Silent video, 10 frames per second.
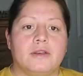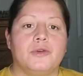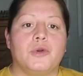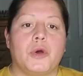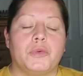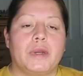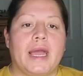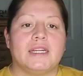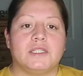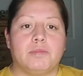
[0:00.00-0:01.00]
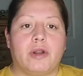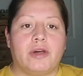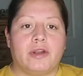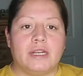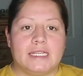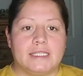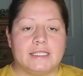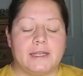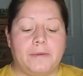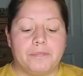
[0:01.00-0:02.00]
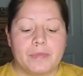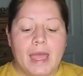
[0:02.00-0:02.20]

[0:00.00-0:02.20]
known as Broad on Insta.